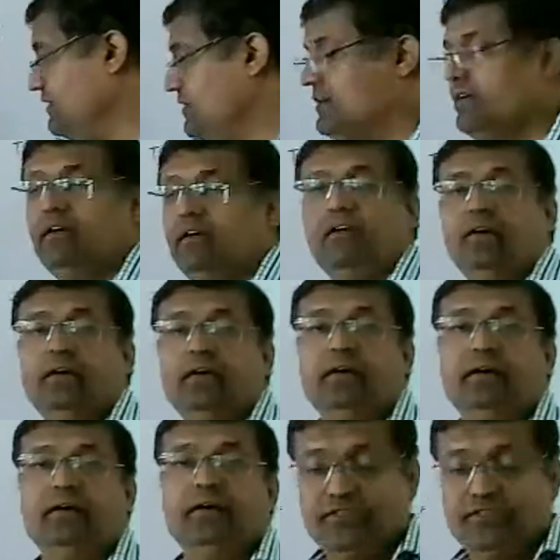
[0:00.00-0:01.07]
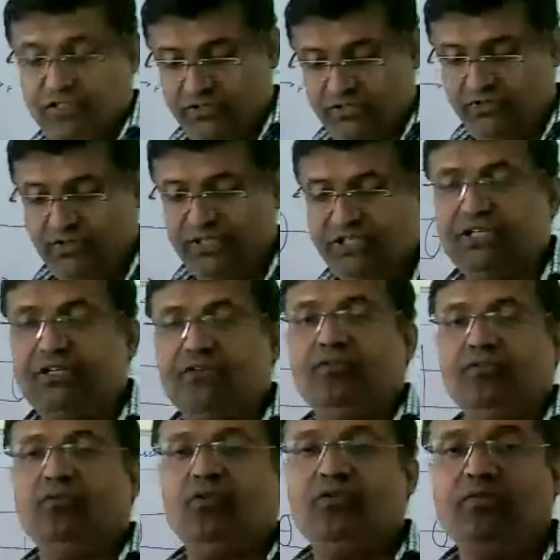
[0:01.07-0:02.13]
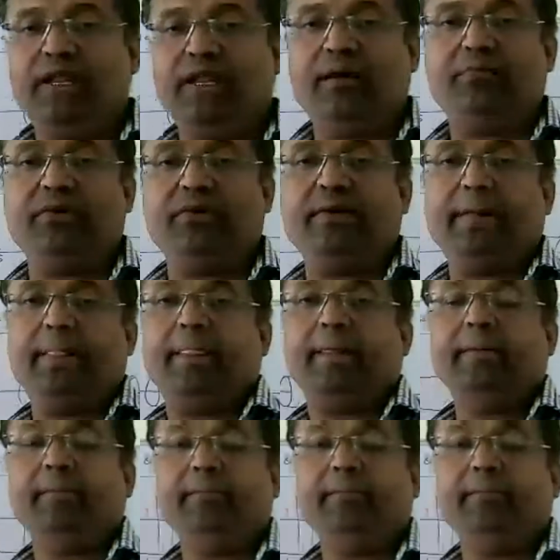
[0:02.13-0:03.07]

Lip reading: in that situation, what will